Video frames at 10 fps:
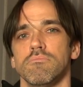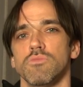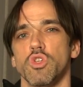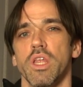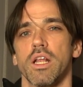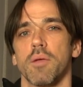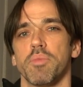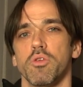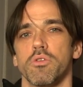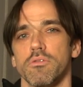You need a
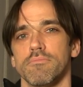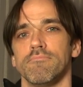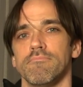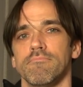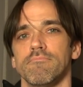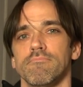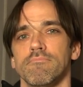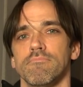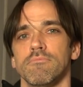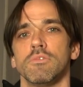computer.
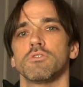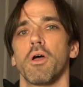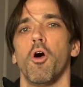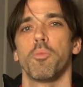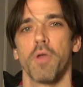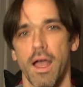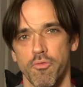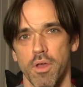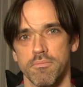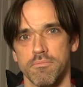So I hope you have one.